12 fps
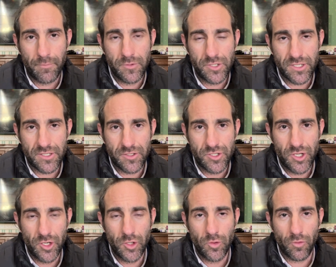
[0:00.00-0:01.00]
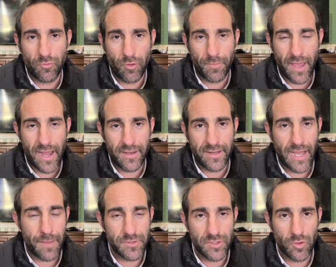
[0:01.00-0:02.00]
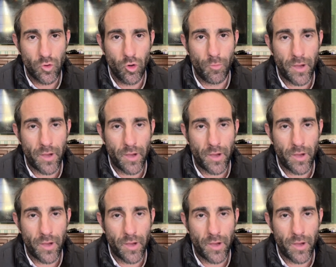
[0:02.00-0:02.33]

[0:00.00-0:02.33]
Just two from the handicaps that caught